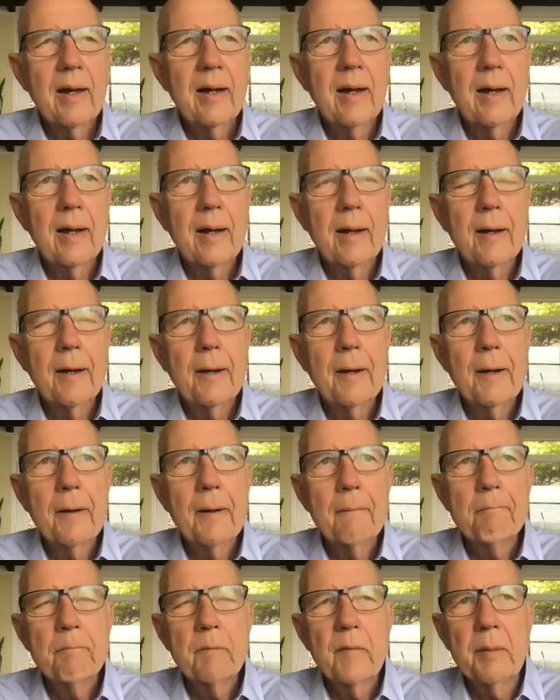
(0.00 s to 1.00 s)

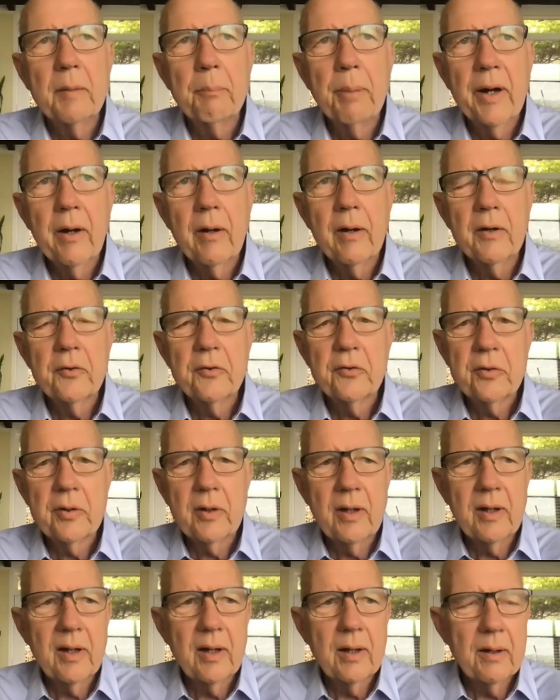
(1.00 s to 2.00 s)
uh, in Paris,
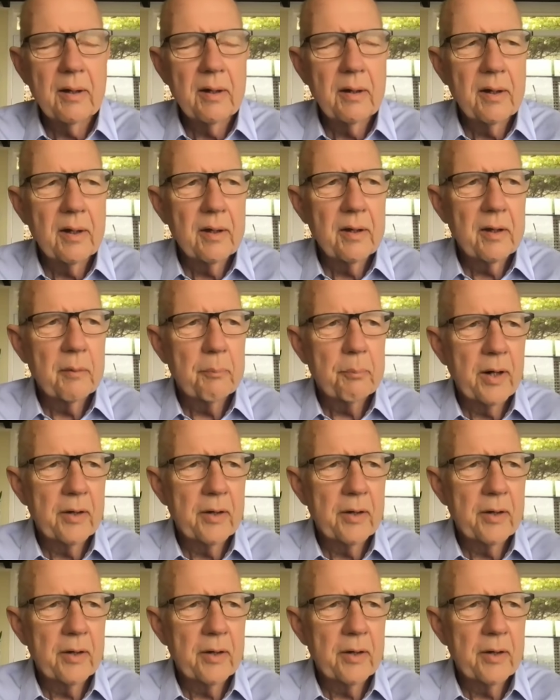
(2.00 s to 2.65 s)
uh,